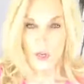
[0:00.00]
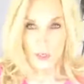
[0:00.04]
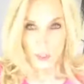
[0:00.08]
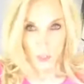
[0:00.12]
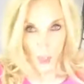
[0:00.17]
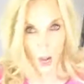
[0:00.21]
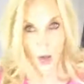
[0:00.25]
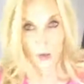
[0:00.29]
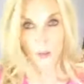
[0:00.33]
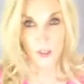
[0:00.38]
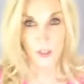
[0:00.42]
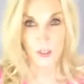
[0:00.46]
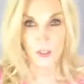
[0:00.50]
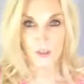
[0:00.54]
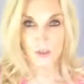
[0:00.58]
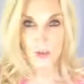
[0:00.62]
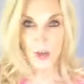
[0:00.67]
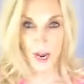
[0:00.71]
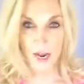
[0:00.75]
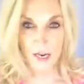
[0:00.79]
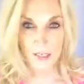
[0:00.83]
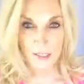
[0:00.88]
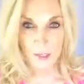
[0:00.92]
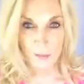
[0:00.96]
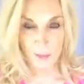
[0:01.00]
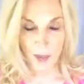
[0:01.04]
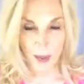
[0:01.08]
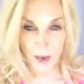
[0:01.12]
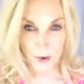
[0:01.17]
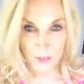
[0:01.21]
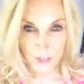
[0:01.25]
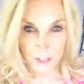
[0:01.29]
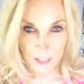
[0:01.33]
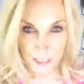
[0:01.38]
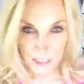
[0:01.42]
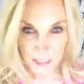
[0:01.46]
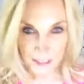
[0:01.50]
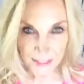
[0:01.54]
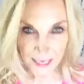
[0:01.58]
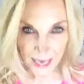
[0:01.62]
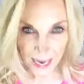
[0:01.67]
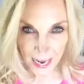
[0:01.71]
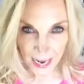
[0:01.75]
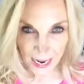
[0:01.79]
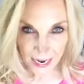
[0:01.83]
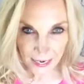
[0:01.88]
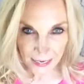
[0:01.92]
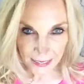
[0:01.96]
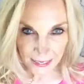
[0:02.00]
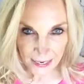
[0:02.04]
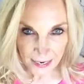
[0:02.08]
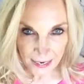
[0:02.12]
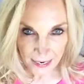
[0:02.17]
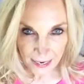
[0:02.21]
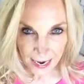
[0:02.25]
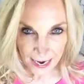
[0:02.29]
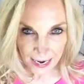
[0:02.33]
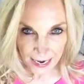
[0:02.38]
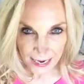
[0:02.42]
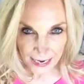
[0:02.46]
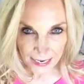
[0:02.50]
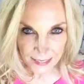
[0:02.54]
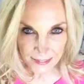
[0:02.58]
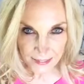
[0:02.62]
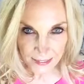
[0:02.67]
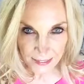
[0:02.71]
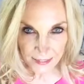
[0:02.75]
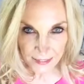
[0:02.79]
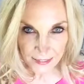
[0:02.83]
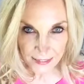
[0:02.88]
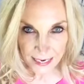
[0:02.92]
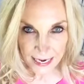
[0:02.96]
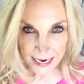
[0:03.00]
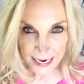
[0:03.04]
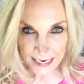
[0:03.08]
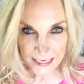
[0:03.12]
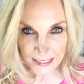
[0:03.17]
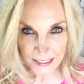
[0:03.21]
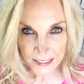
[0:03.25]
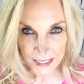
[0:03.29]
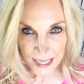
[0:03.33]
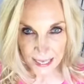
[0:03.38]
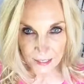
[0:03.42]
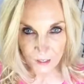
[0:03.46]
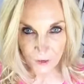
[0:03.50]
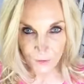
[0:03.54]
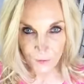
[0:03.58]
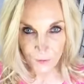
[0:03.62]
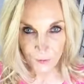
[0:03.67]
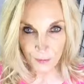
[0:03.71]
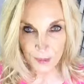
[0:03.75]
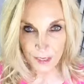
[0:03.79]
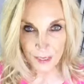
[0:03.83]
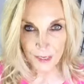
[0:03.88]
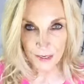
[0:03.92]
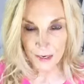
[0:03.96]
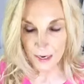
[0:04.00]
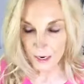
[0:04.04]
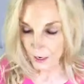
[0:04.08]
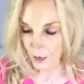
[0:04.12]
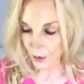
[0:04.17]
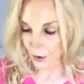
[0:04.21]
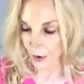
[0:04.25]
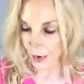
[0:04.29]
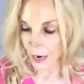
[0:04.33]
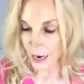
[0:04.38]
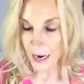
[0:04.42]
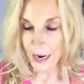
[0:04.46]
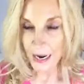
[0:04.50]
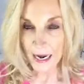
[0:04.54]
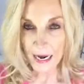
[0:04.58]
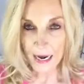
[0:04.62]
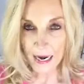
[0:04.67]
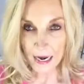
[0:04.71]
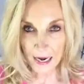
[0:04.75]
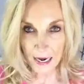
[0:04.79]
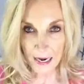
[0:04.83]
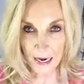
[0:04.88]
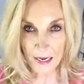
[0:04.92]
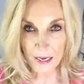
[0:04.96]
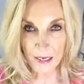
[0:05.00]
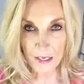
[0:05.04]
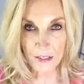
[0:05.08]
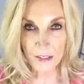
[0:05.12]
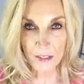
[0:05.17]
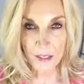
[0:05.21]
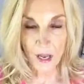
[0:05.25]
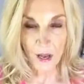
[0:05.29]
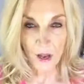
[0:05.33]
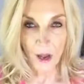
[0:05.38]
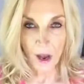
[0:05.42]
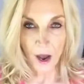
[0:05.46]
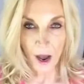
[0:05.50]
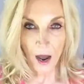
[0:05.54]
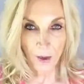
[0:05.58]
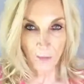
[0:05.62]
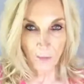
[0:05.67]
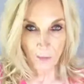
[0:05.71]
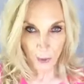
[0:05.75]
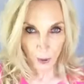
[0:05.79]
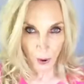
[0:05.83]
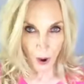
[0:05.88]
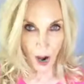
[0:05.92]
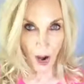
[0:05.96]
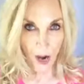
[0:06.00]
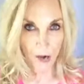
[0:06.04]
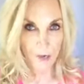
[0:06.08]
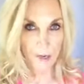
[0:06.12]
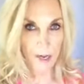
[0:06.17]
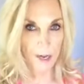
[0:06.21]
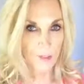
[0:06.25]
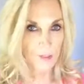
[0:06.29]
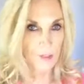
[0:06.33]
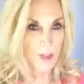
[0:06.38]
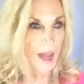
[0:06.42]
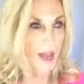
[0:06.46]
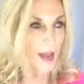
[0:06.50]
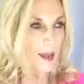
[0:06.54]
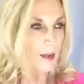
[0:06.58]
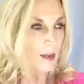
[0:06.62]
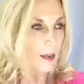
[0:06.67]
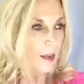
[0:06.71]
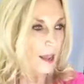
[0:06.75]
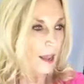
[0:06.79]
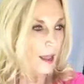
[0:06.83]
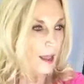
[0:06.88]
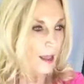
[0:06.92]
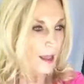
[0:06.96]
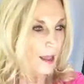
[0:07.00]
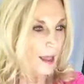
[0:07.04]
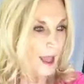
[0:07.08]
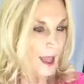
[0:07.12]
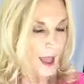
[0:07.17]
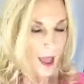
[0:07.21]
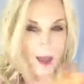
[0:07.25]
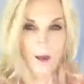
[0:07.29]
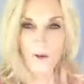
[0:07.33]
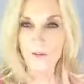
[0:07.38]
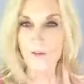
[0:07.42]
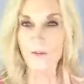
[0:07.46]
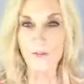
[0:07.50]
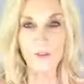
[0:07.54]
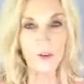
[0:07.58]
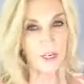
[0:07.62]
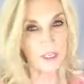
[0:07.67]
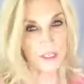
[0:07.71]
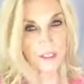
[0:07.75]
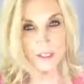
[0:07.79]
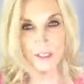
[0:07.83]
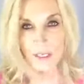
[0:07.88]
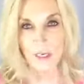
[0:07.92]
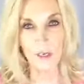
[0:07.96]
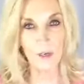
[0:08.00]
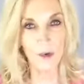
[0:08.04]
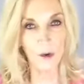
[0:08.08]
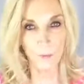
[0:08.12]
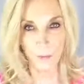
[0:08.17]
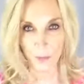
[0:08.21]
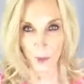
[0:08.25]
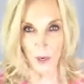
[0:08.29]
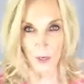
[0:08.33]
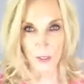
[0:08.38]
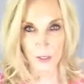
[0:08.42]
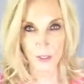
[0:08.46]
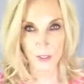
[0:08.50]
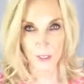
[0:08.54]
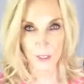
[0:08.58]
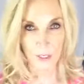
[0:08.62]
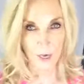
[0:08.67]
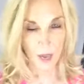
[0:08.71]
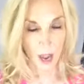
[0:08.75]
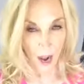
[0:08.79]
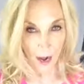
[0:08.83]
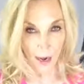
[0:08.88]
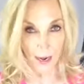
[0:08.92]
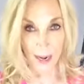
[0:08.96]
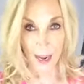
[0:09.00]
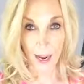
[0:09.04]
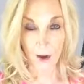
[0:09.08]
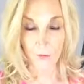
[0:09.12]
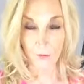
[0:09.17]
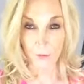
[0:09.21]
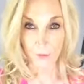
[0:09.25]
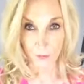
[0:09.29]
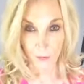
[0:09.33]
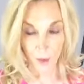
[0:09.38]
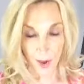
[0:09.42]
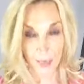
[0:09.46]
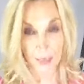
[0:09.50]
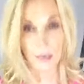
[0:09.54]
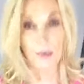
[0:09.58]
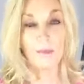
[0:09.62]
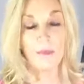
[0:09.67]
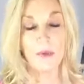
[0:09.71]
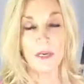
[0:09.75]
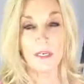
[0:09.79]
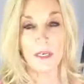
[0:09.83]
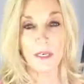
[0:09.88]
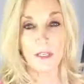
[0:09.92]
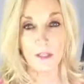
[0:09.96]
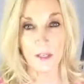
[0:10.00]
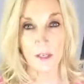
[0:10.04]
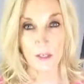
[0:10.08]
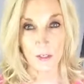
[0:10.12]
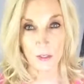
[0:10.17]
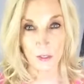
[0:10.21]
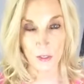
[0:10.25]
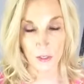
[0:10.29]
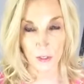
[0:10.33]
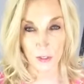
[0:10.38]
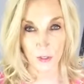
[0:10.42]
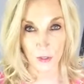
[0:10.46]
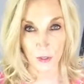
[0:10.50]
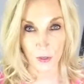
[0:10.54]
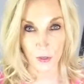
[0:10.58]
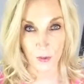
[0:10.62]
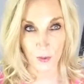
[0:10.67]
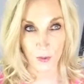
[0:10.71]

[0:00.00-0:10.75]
talk to you guys about today, hey Denise, thank you for being here, is a product that every single person I have recommended this to